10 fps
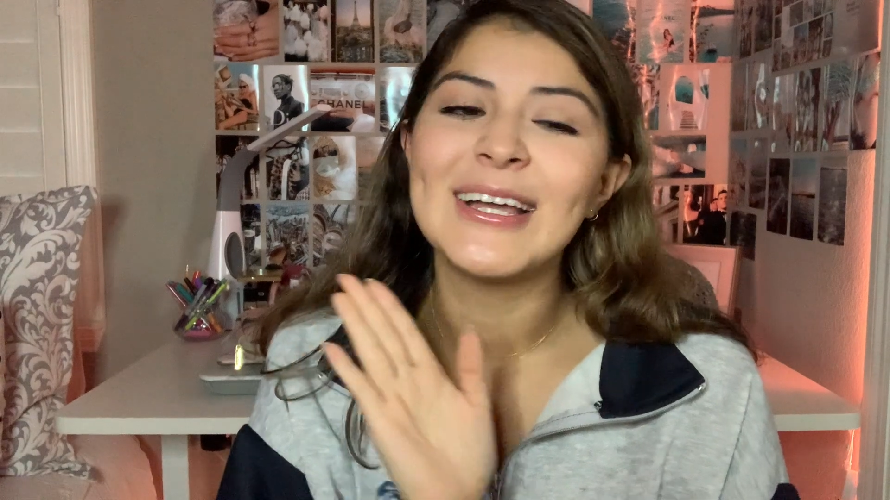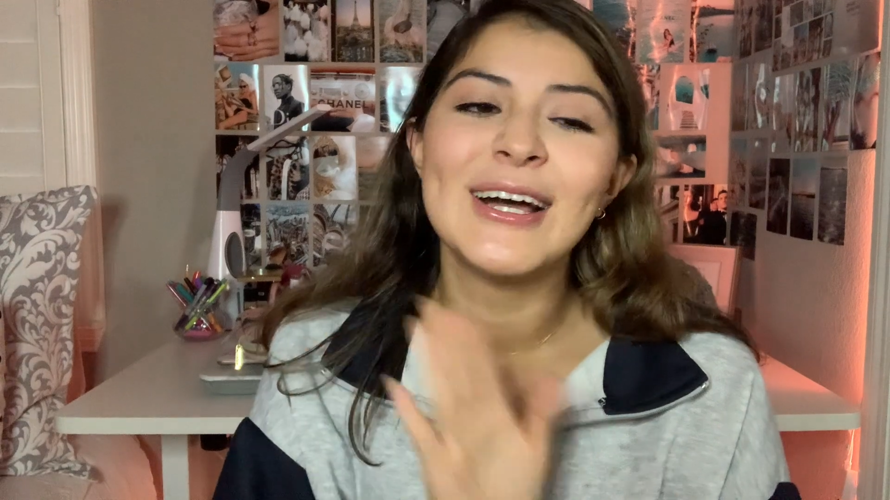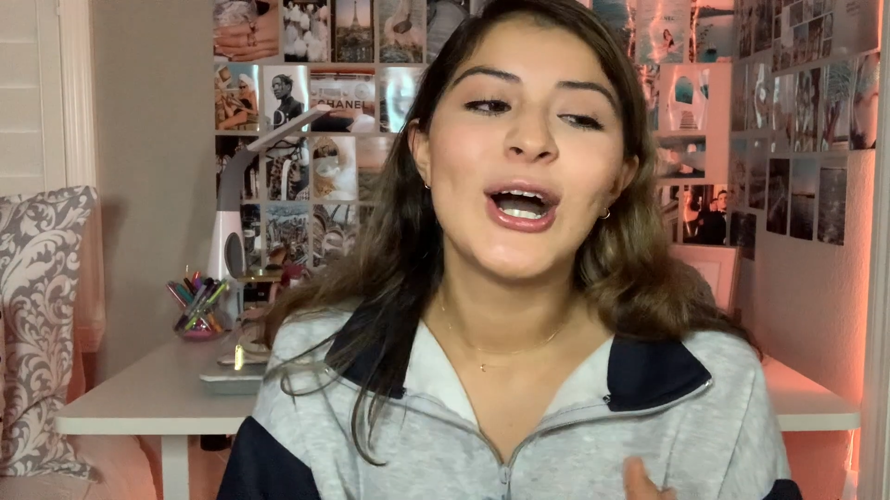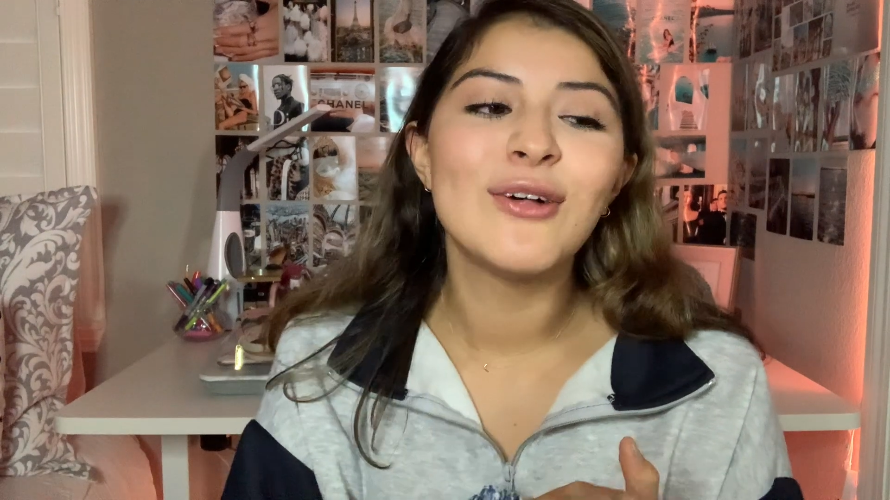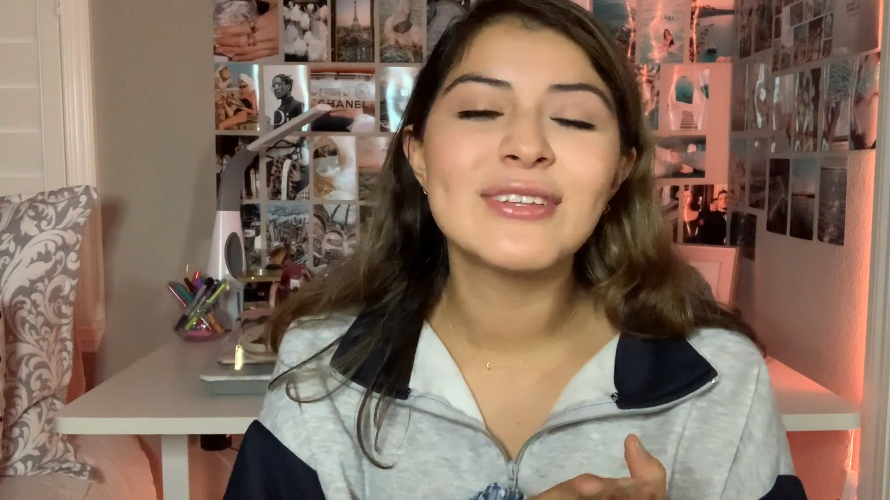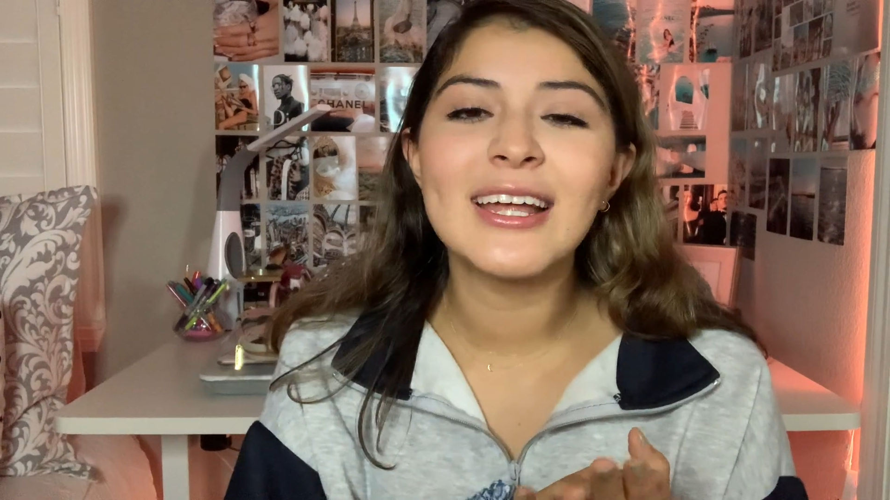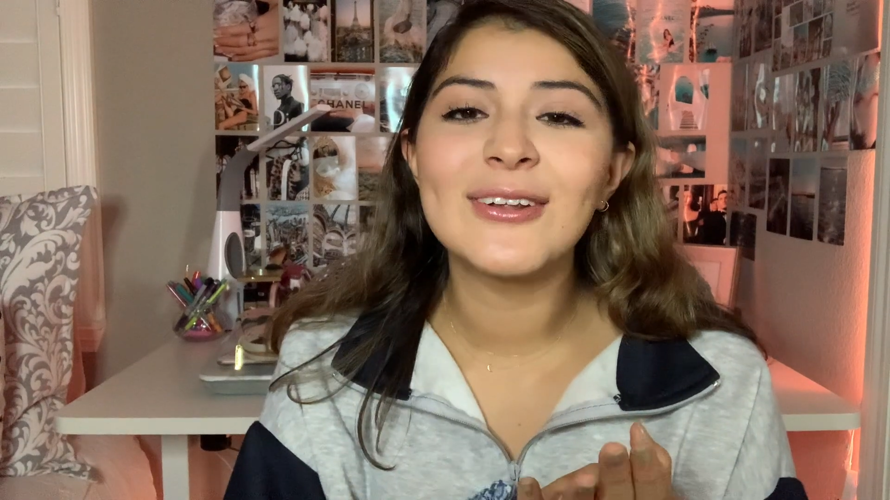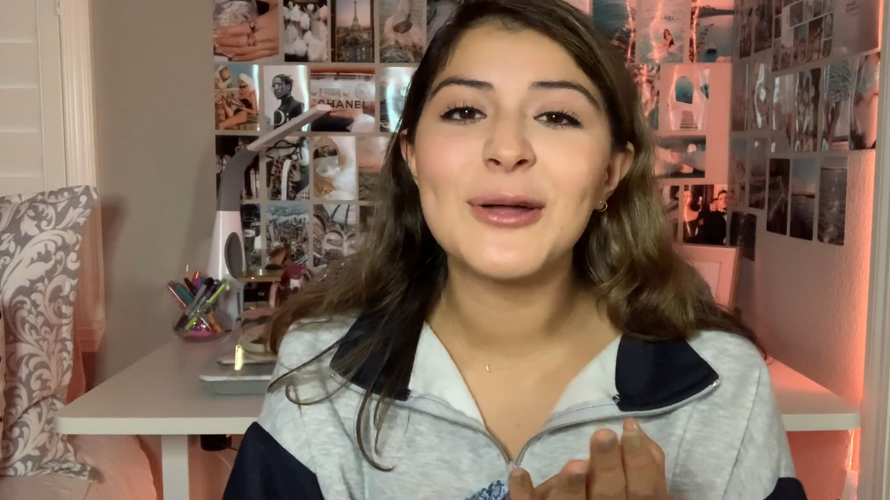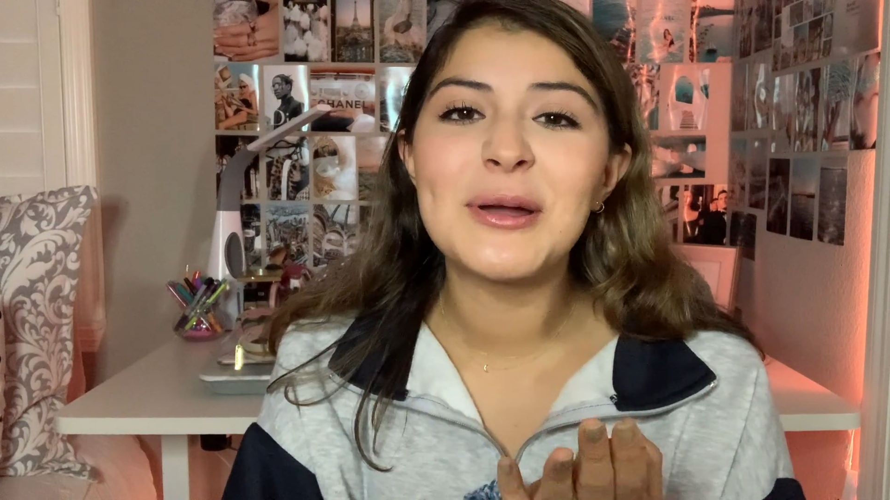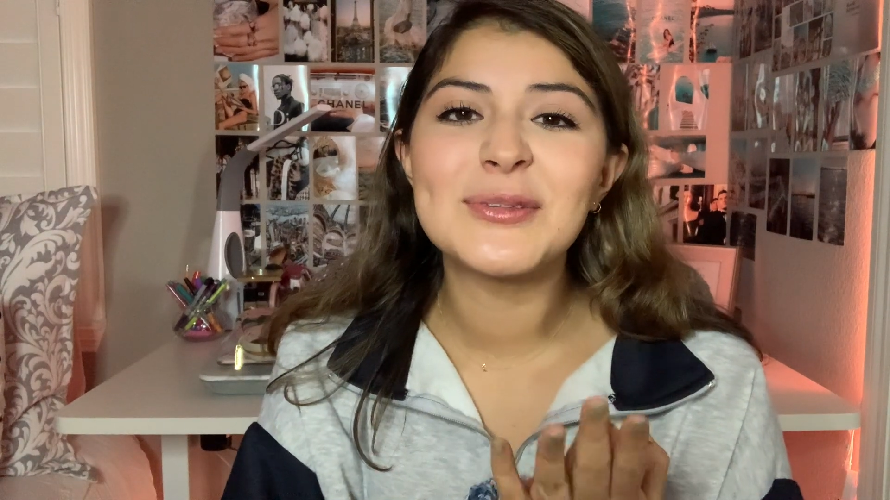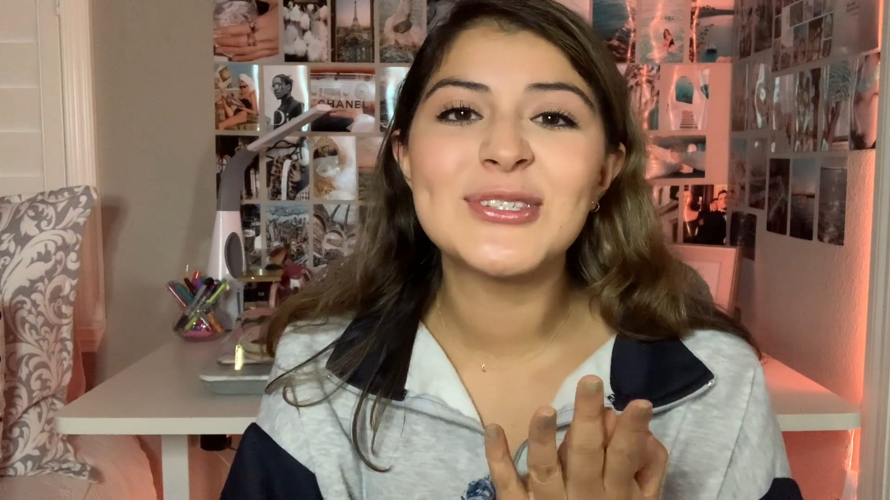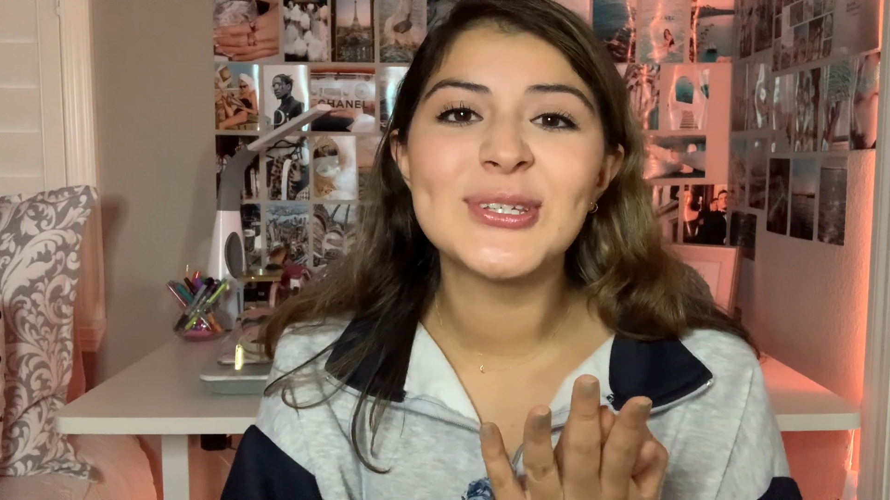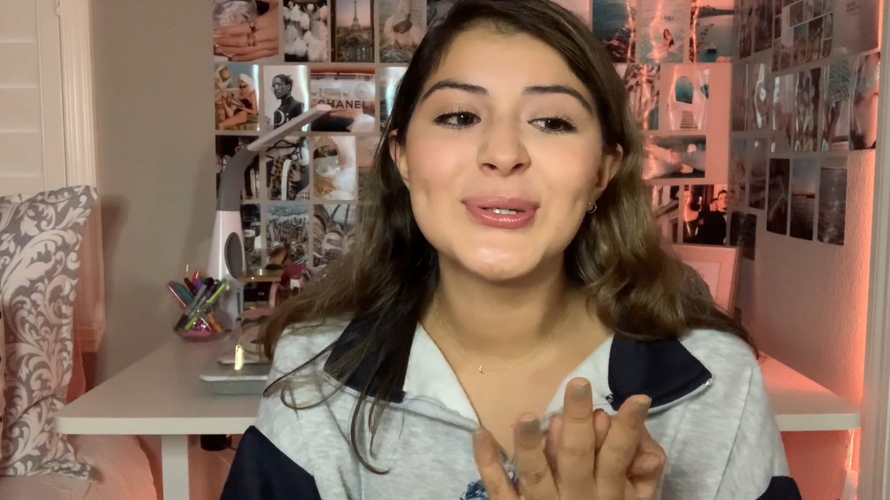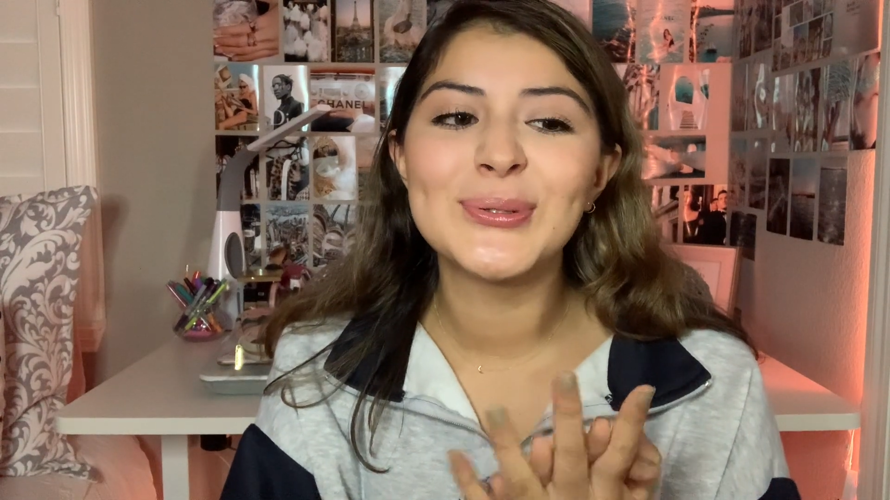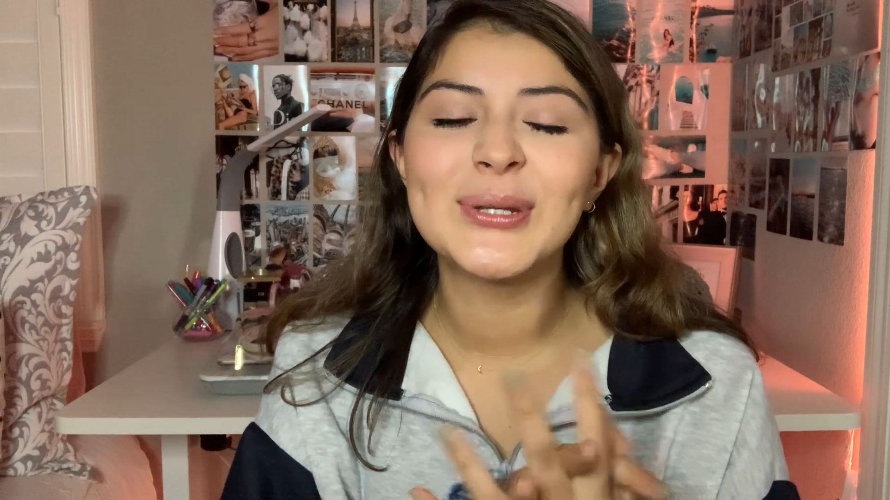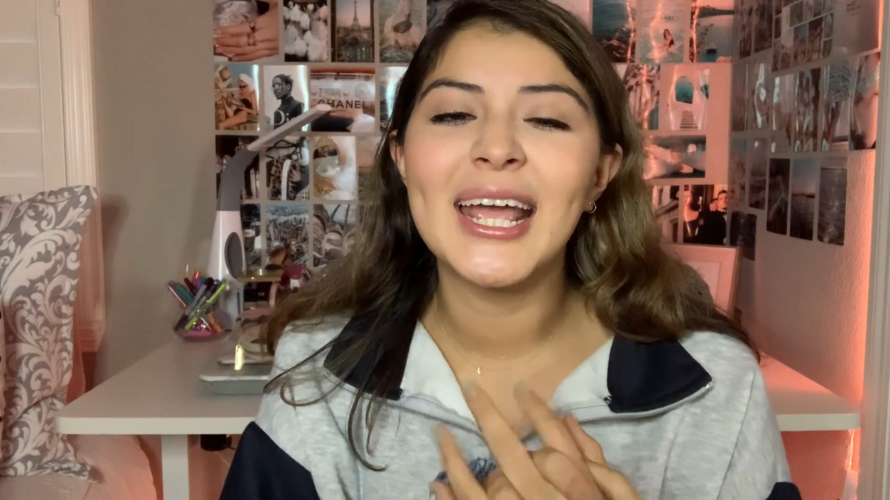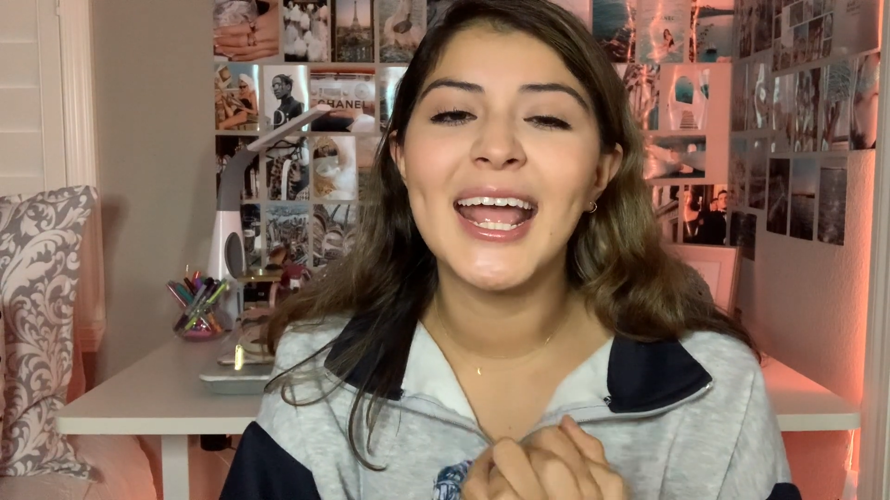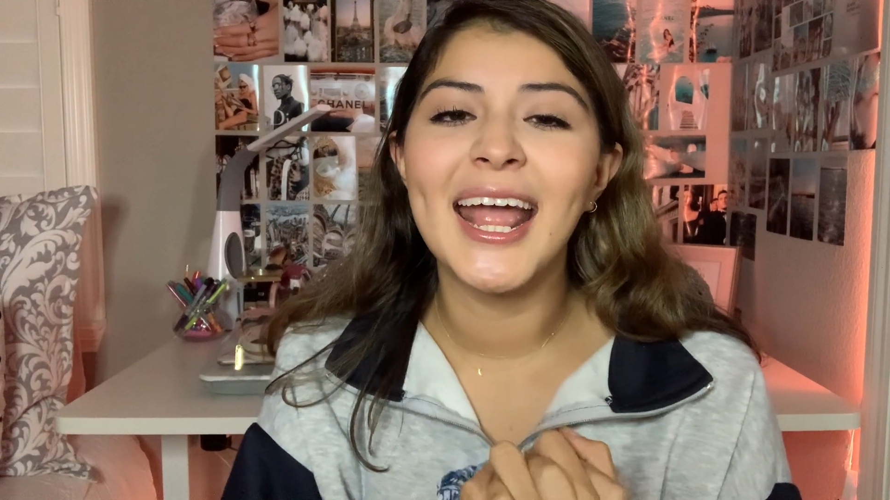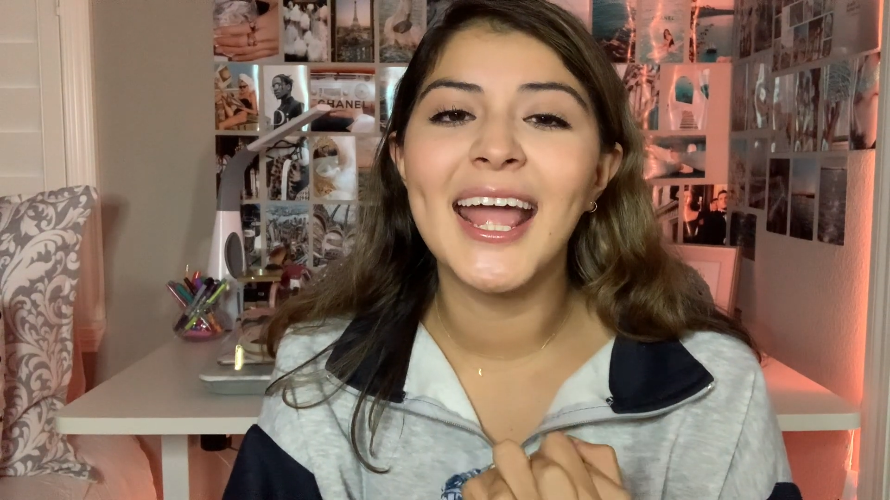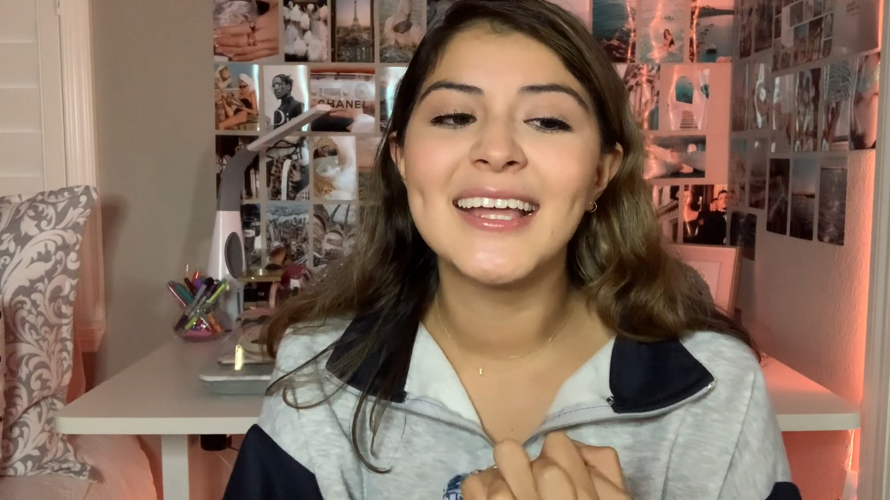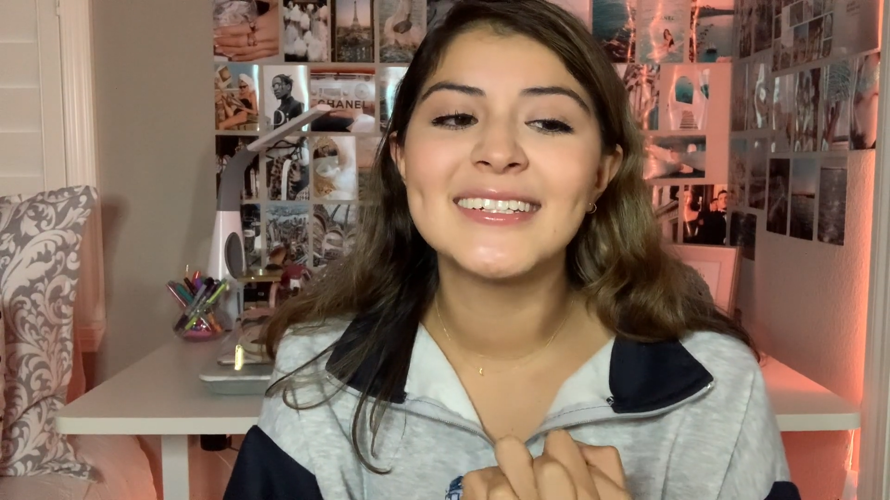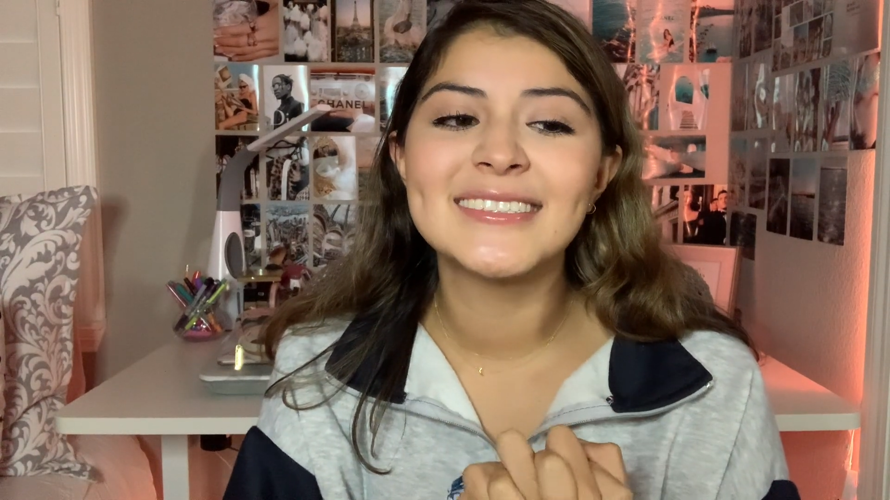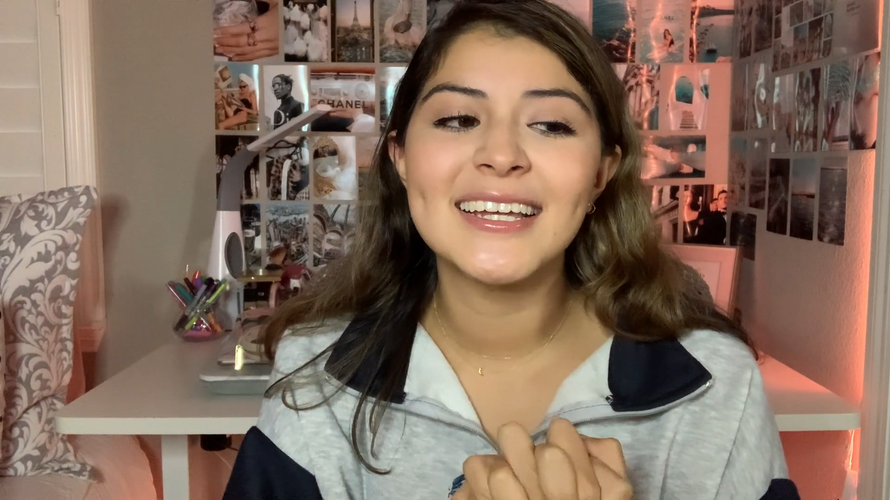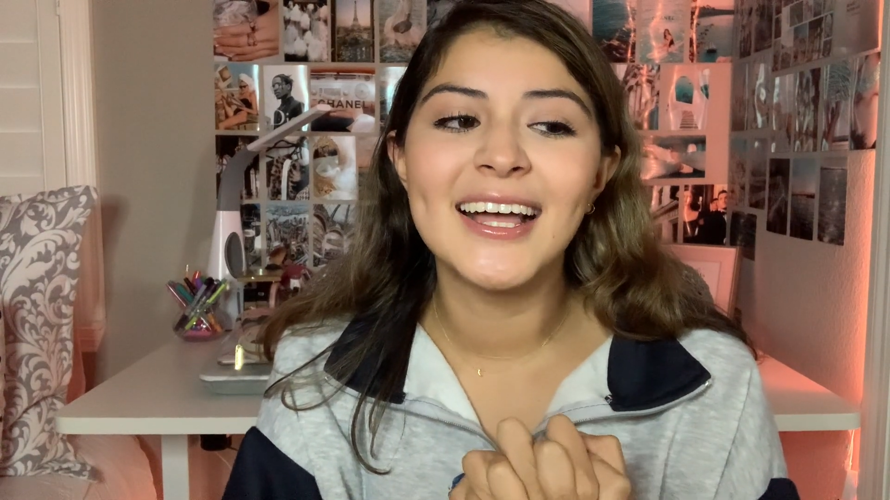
hopefully that'll come out soon, and